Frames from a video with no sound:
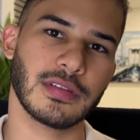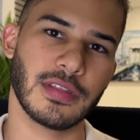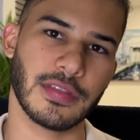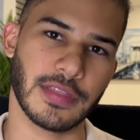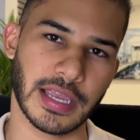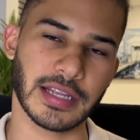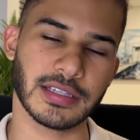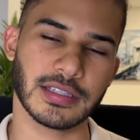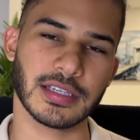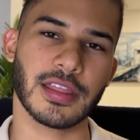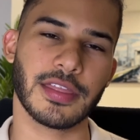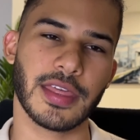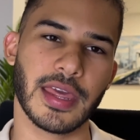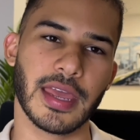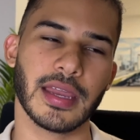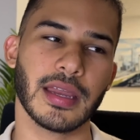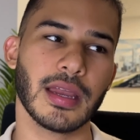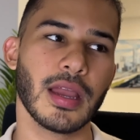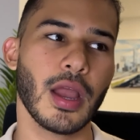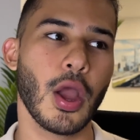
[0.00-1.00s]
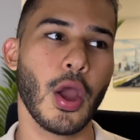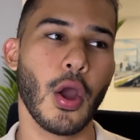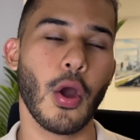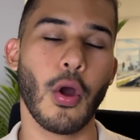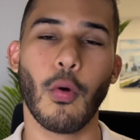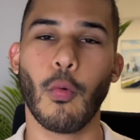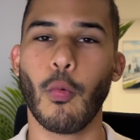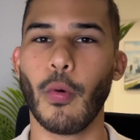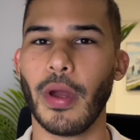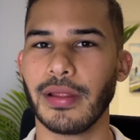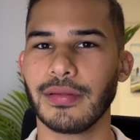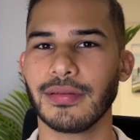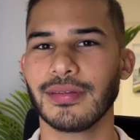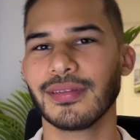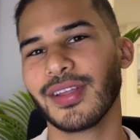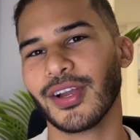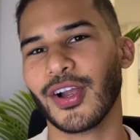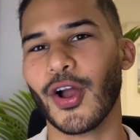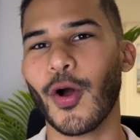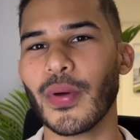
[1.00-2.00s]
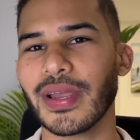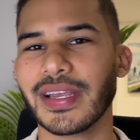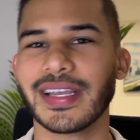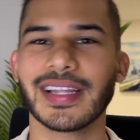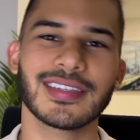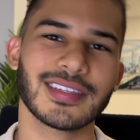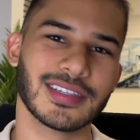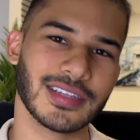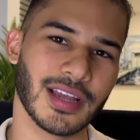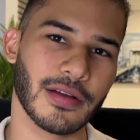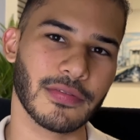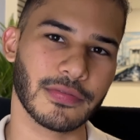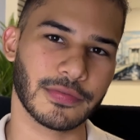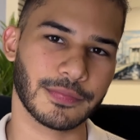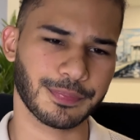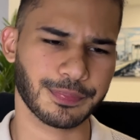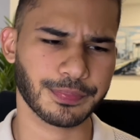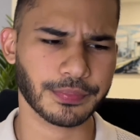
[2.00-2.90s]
thing to thing when the going gets tough.